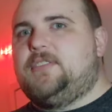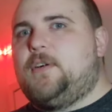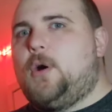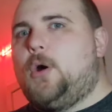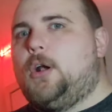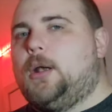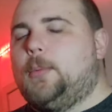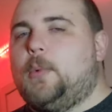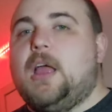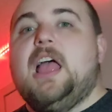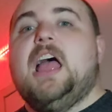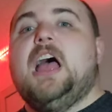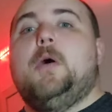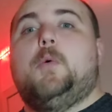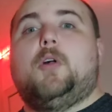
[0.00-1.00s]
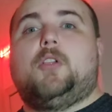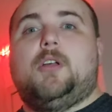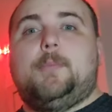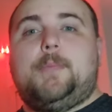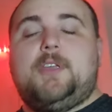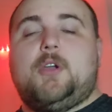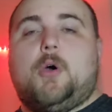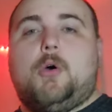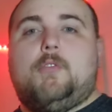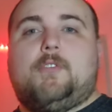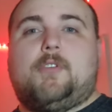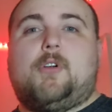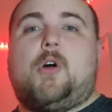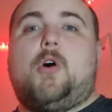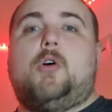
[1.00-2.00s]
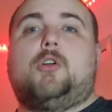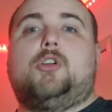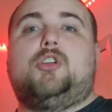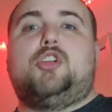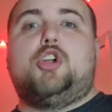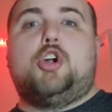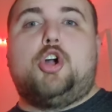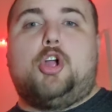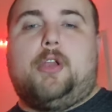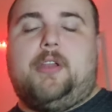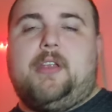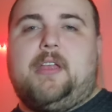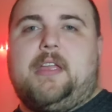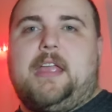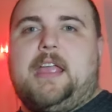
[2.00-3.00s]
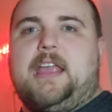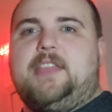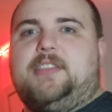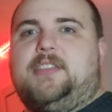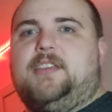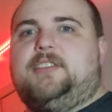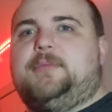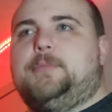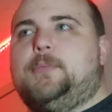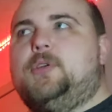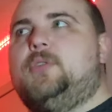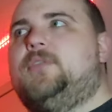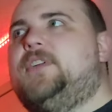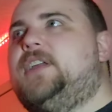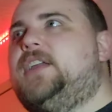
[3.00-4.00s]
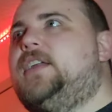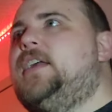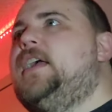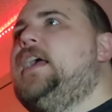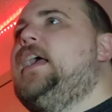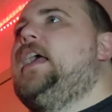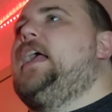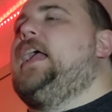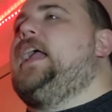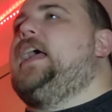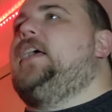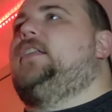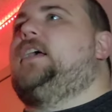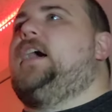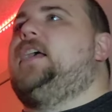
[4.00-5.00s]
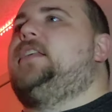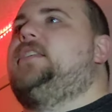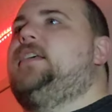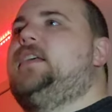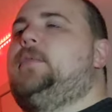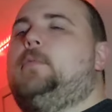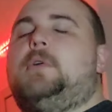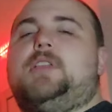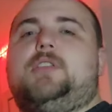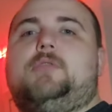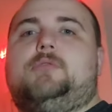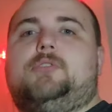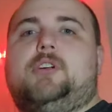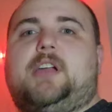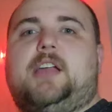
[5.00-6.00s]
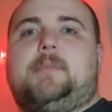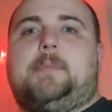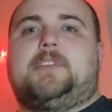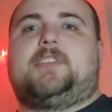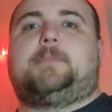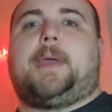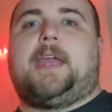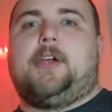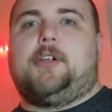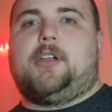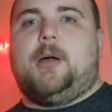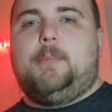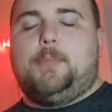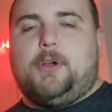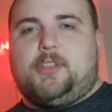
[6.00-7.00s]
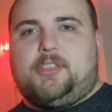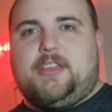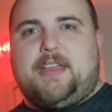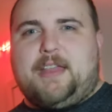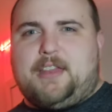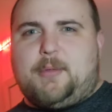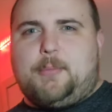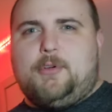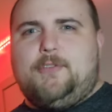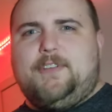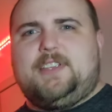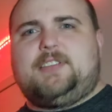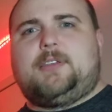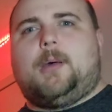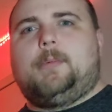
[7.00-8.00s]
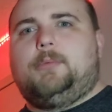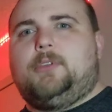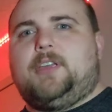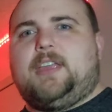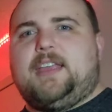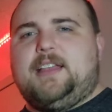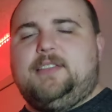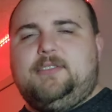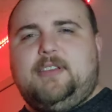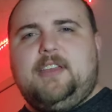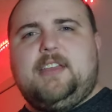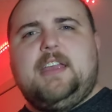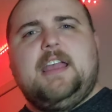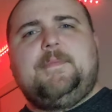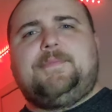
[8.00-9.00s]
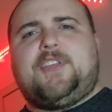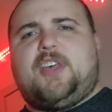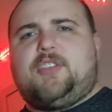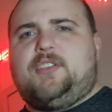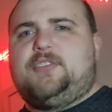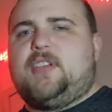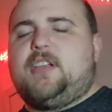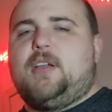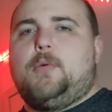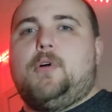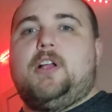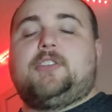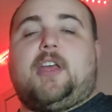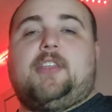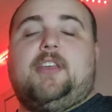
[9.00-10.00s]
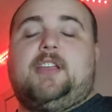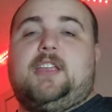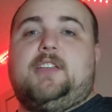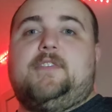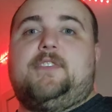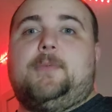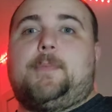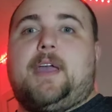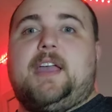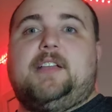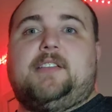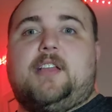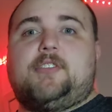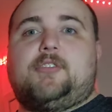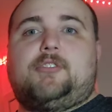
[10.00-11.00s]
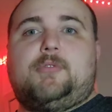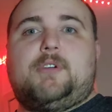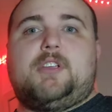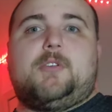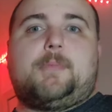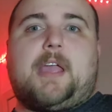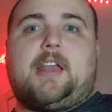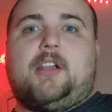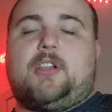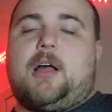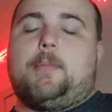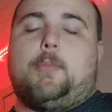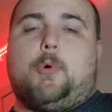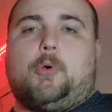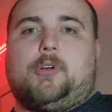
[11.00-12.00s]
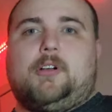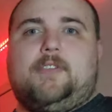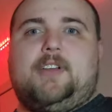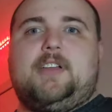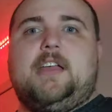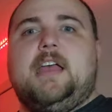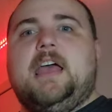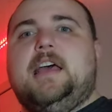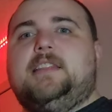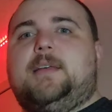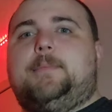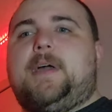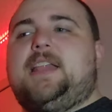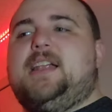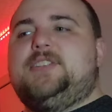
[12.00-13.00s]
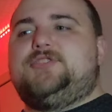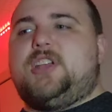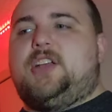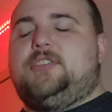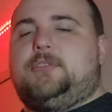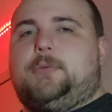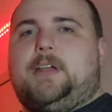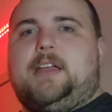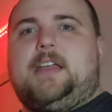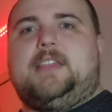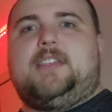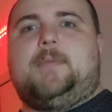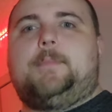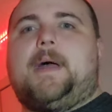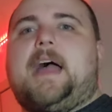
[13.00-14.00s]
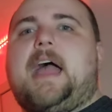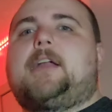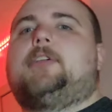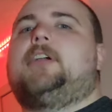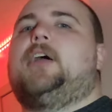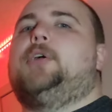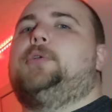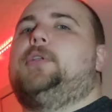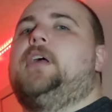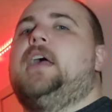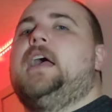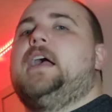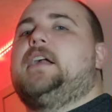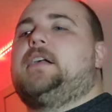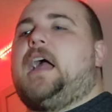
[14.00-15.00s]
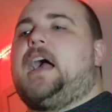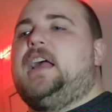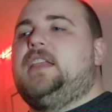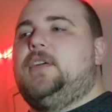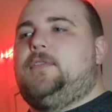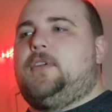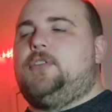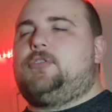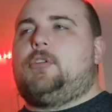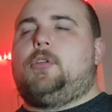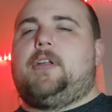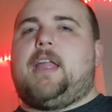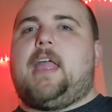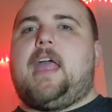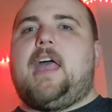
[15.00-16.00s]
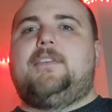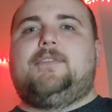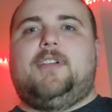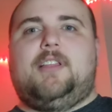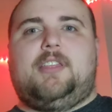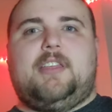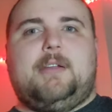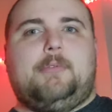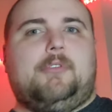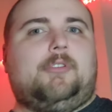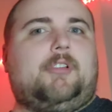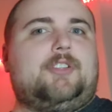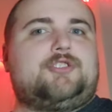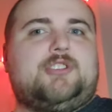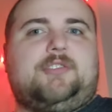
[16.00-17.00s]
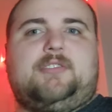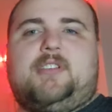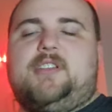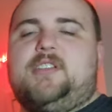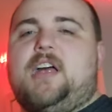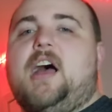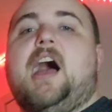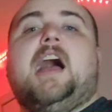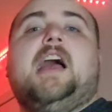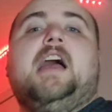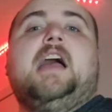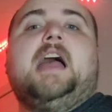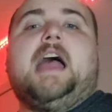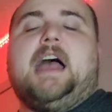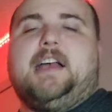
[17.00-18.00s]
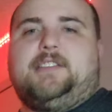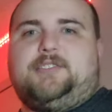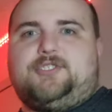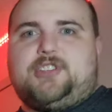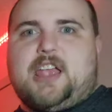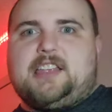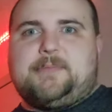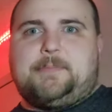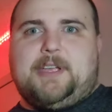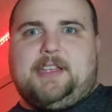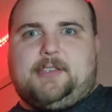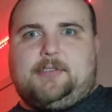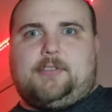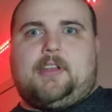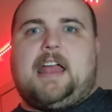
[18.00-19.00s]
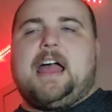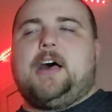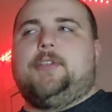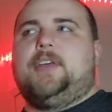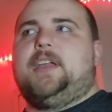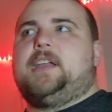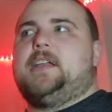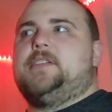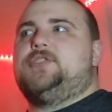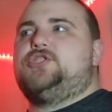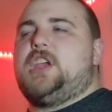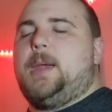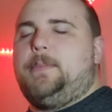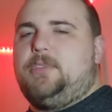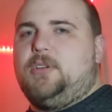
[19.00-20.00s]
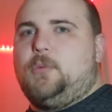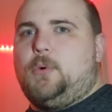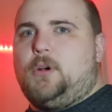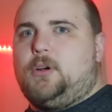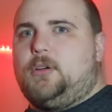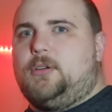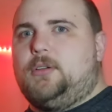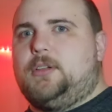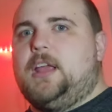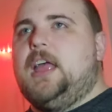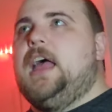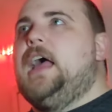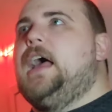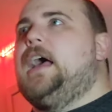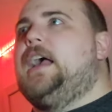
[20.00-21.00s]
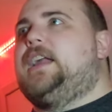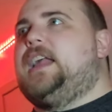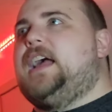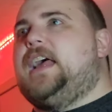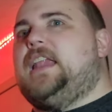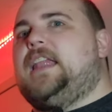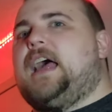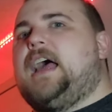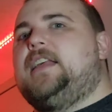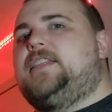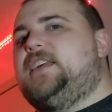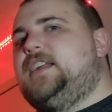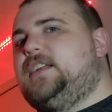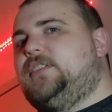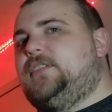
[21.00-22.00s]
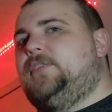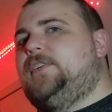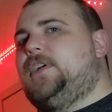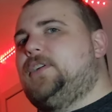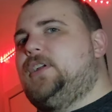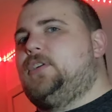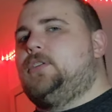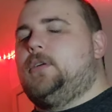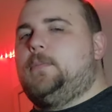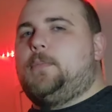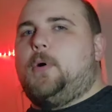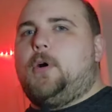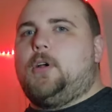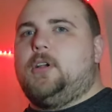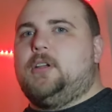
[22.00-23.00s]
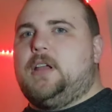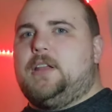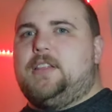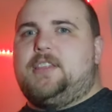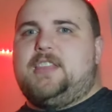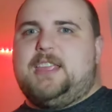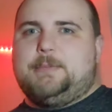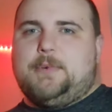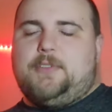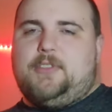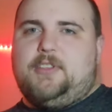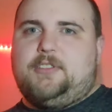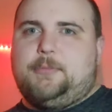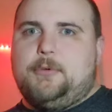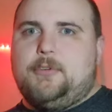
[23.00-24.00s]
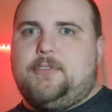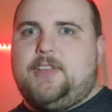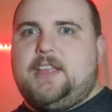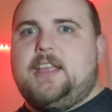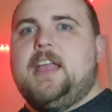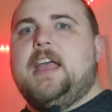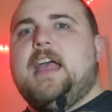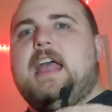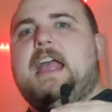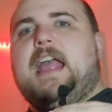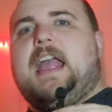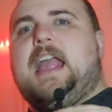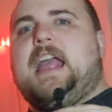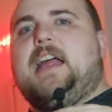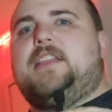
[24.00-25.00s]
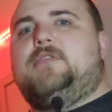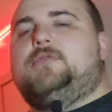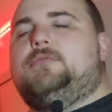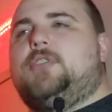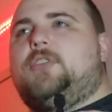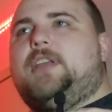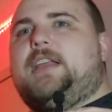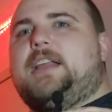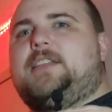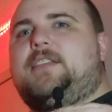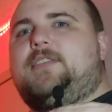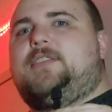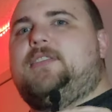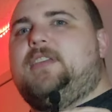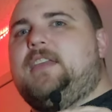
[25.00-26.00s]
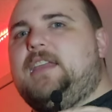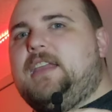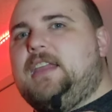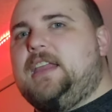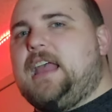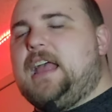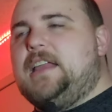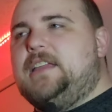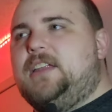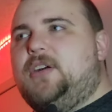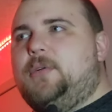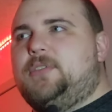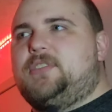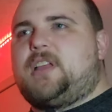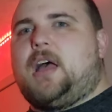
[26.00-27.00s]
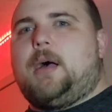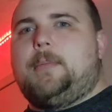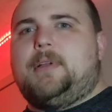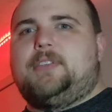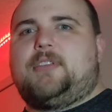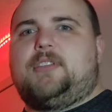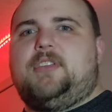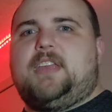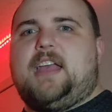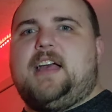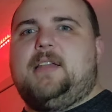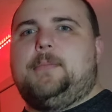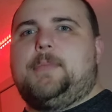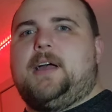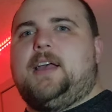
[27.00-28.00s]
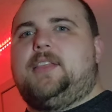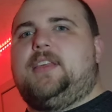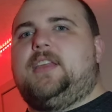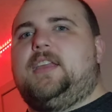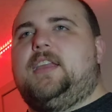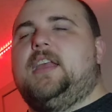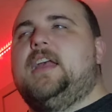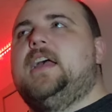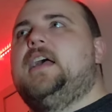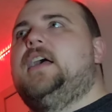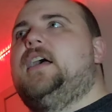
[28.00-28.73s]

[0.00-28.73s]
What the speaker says: of harm? Will it be overall good in this movie? And I think when you look at what's paired up with it, and the movie subtly hints it, on the second watch, I think if you pay attention to it, you get a lot more of it. The Bene Gesserit in the background, kind of controlling everything religious and not as chess pieces on how they can shape the world. Again, I think is a very good part and theme of this movie. And you really get to see, you know, with comments at the end by the